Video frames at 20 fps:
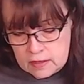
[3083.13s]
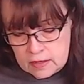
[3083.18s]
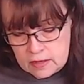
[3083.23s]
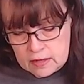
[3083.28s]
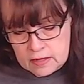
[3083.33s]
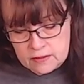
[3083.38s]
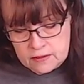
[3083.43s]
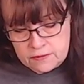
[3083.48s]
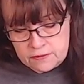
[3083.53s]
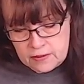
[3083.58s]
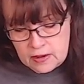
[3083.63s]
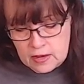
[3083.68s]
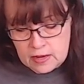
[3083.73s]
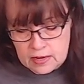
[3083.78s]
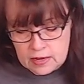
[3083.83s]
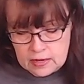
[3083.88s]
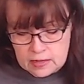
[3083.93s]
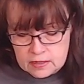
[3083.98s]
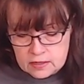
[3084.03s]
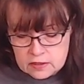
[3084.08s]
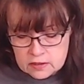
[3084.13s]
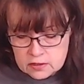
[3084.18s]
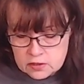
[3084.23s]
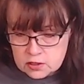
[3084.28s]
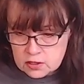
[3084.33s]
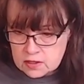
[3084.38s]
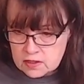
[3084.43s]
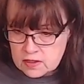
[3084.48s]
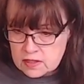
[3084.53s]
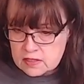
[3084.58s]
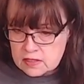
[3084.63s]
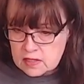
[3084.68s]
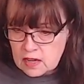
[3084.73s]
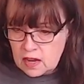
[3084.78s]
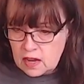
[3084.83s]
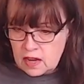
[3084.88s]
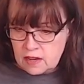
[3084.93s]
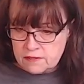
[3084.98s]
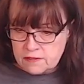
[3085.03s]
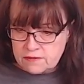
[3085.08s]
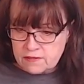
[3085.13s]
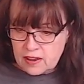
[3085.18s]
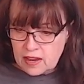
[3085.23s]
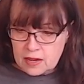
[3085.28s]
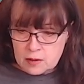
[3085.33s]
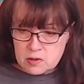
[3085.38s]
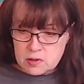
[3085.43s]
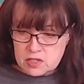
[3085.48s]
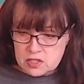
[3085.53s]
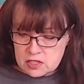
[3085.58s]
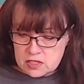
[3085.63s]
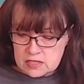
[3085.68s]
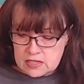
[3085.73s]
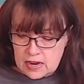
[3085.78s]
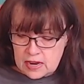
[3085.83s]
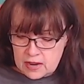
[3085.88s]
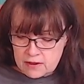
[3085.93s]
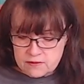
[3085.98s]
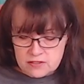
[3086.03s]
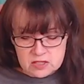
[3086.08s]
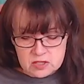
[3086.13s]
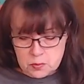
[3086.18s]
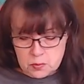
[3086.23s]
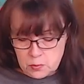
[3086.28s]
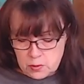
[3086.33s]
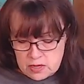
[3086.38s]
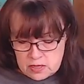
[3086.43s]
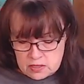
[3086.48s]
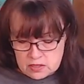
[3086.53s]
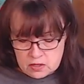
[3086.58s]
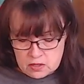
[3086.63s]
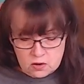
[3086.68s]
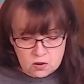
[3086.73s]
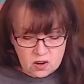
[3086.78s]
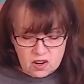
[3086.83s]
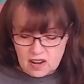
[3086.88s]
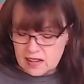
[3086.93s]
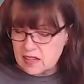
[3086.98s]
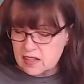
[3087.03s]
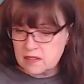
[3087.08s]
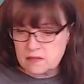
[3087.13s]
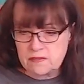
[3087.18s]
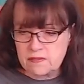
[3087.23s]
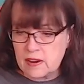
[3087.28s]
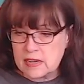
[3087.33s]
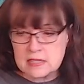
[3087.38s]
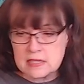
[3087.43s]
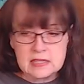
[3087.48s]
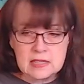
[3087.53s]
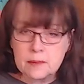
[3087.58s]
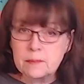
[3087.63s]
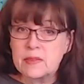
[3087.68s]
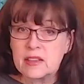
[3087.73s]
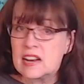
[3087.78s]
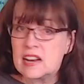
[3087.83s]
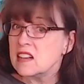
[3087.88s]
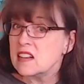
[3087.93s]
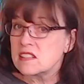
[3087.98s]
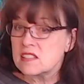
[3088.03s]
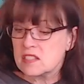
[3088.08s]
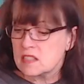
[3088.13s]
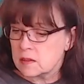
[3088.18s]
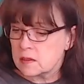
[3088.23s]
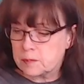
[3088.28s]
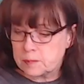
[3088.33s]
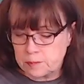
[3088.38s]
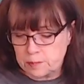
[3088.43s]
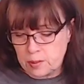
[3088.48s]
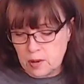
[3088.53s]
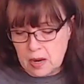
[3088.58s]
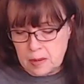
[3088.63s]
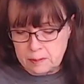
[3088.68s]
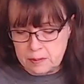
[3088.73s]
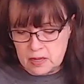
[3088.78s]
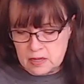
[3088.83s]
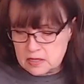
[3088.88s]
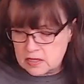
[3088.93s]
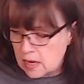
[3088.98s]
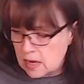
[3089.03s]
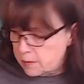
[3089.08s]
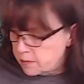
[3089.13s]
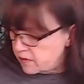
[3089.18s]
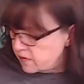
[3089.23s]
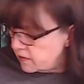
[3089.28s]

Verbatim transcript: If I took this off, I would just have a spring decor. I could find something else to prop on top of